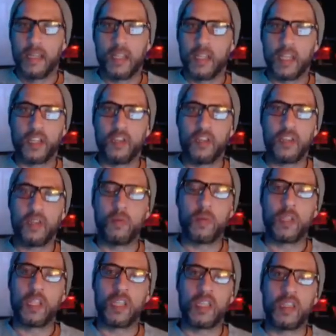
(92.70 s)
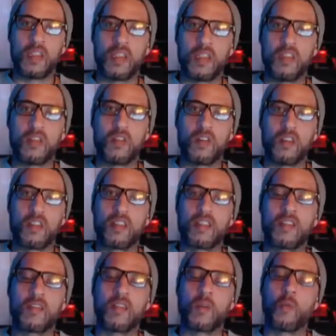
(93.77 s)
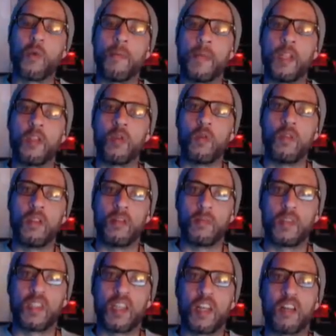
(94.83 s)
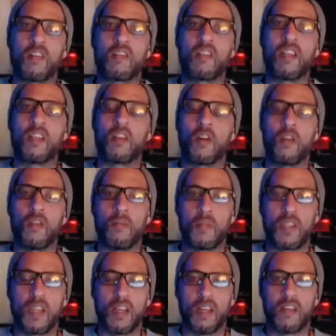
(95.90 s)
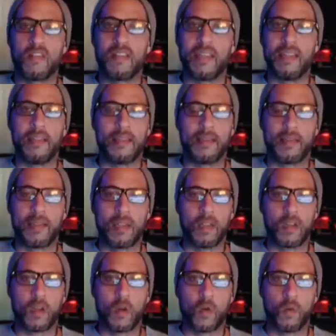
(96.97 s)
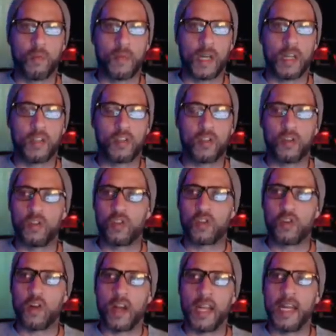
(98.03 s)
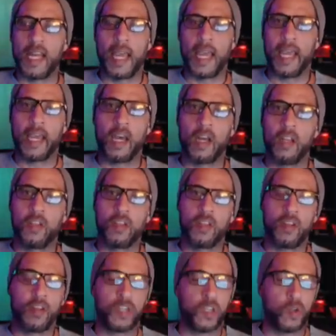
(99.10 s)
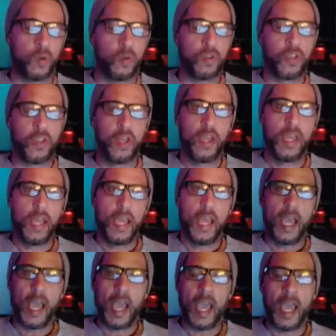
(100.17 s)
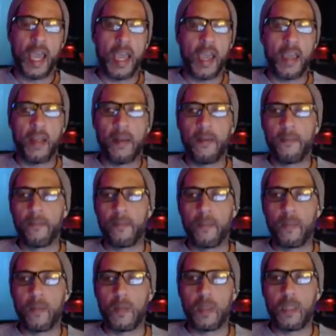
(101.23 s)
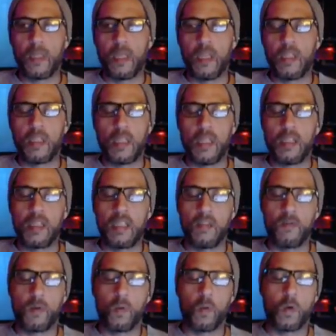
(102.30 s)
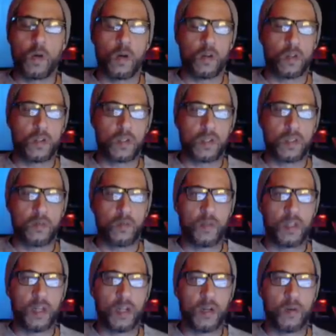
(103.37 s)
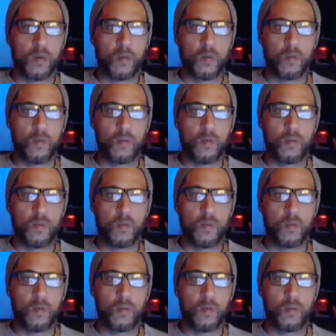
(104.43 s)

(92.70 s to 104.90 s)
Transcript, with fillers: like you see what these these narcissistic women do to themselves. They turn themselves into silicone monsters, trying to hang on to their youth, and it's it's even worse, you know,